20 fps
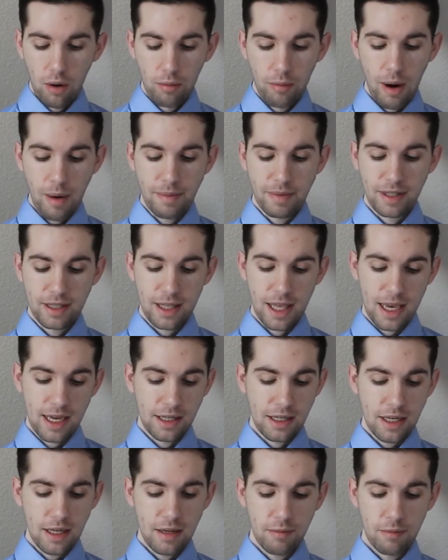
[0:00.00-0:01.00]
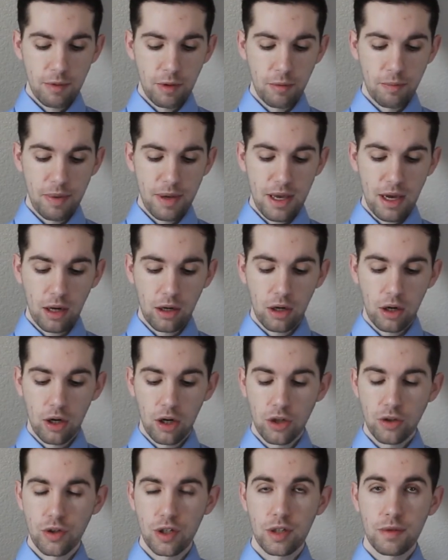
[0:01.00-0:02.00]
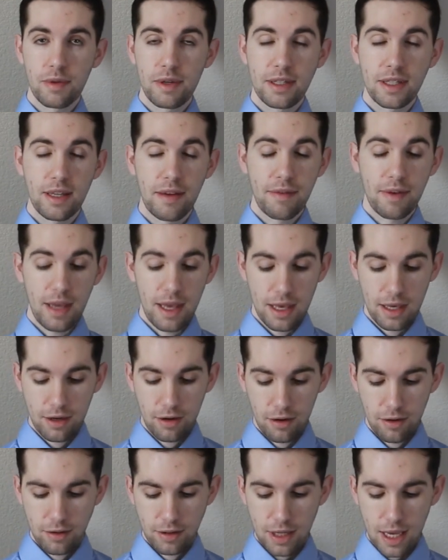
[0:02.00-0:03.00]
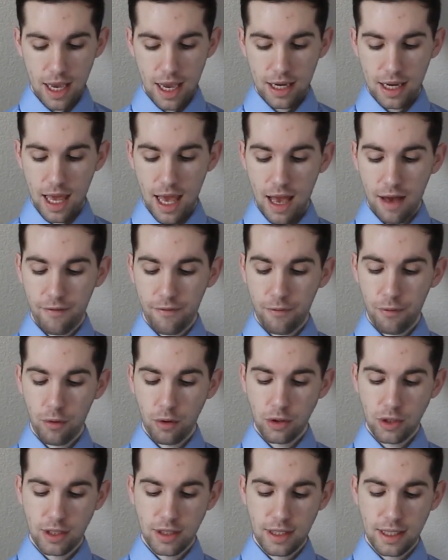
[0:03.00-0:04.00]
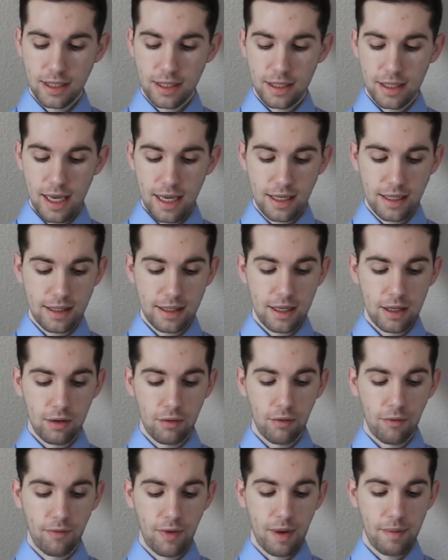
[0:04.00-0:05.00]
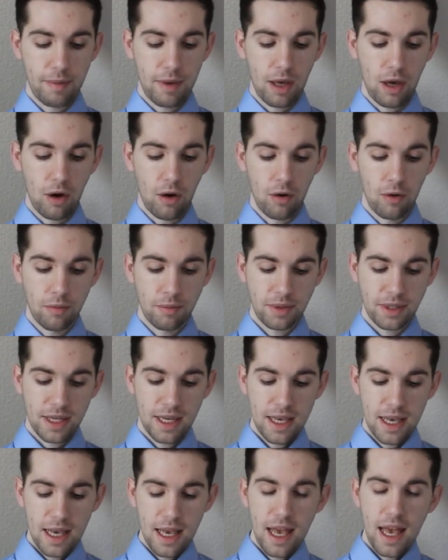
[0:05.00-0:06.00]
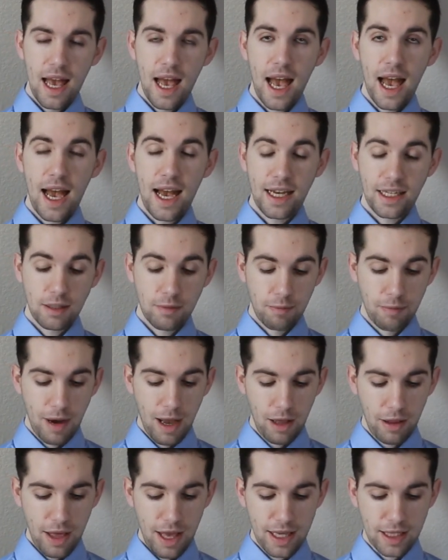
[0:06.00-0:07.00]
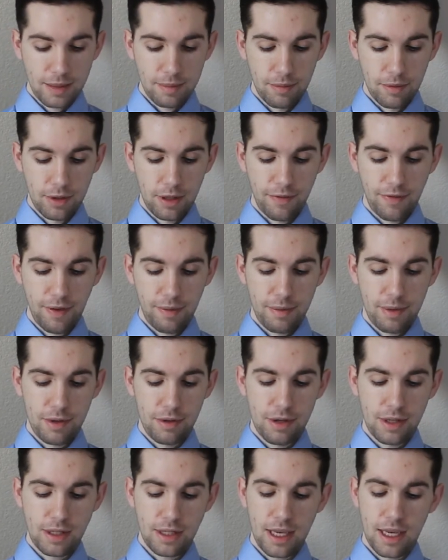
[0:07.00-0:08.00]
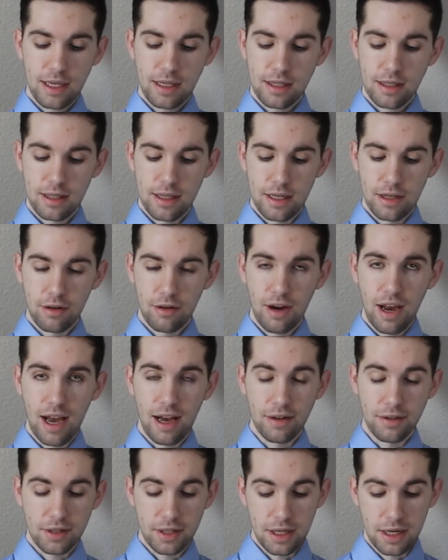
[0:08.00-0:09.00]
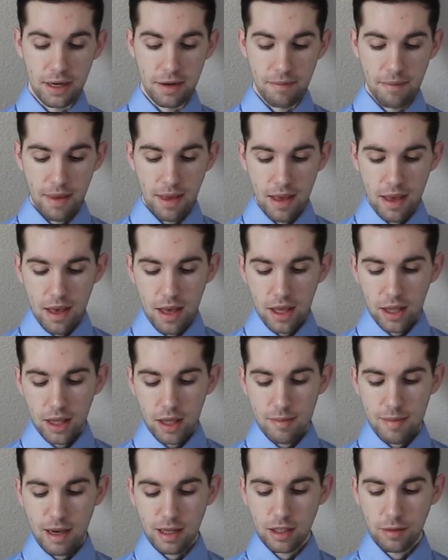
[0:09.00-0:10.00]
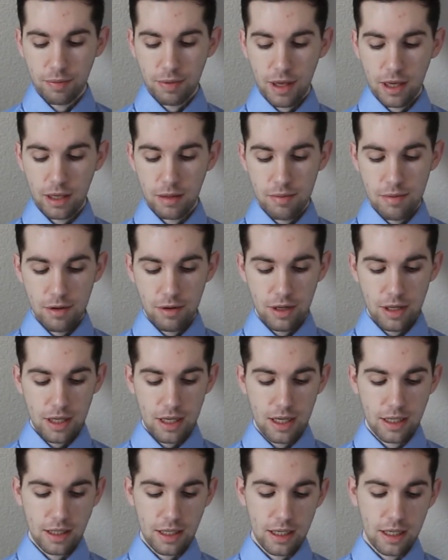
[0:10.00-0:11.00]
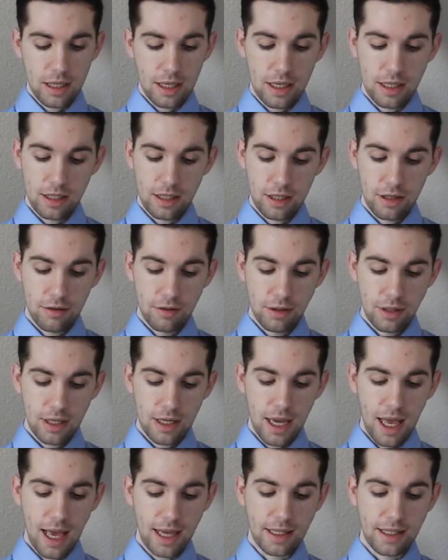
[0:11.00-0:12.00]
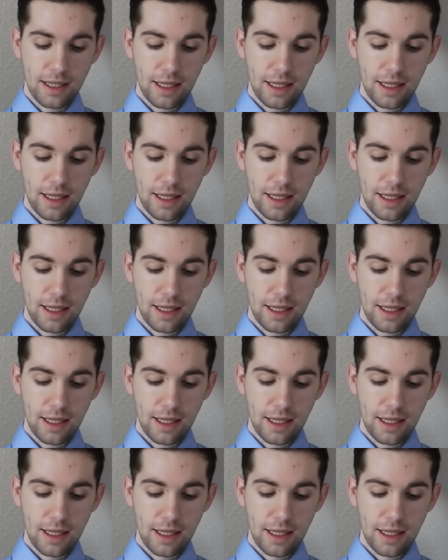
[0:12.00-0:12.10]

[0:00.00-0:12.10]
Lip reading: Robin's Landing will be on 127 acres and have 468 single-family homes as well as multifamily units and senior housing. The Master Plan Community is in East Houston at